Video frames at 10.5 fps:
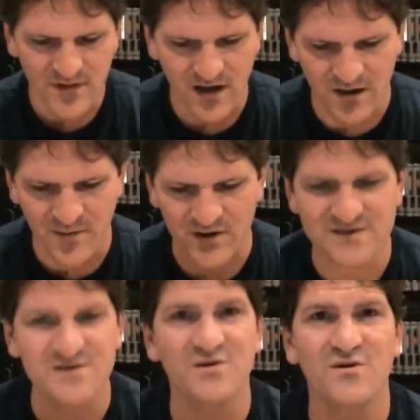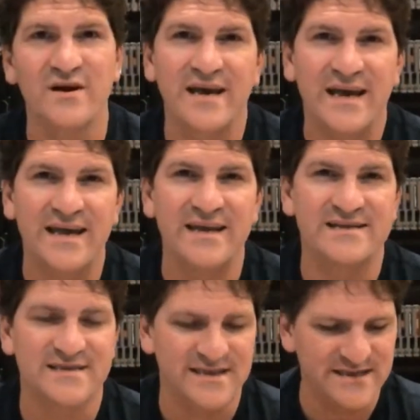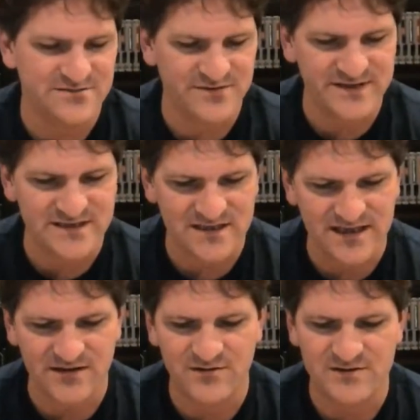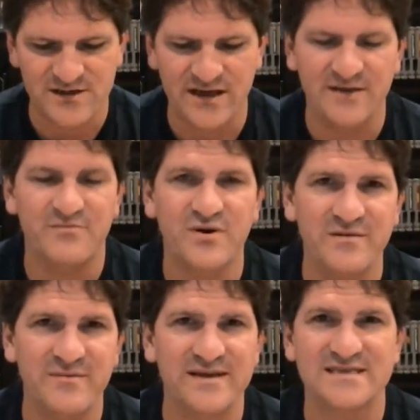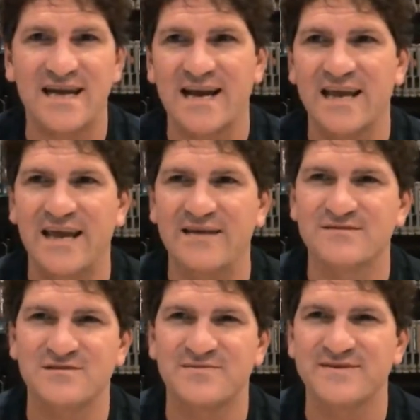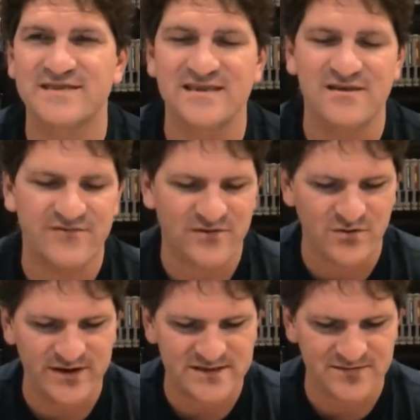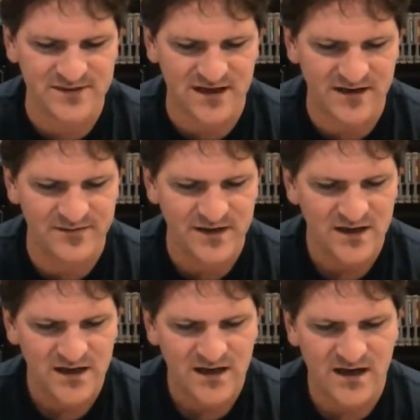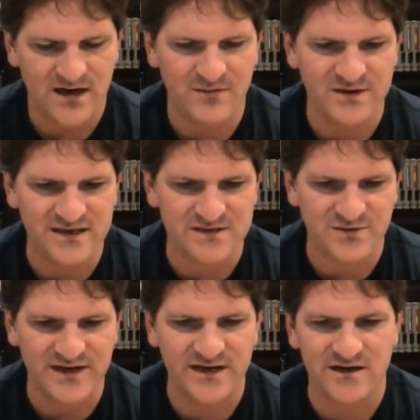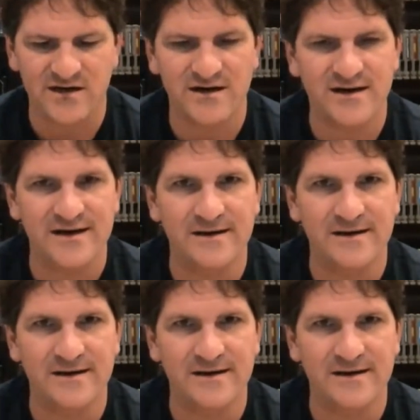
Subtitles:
Also in Italy's recently, there was a pretty big stack of games that's been sitting there for quite some time, but this one here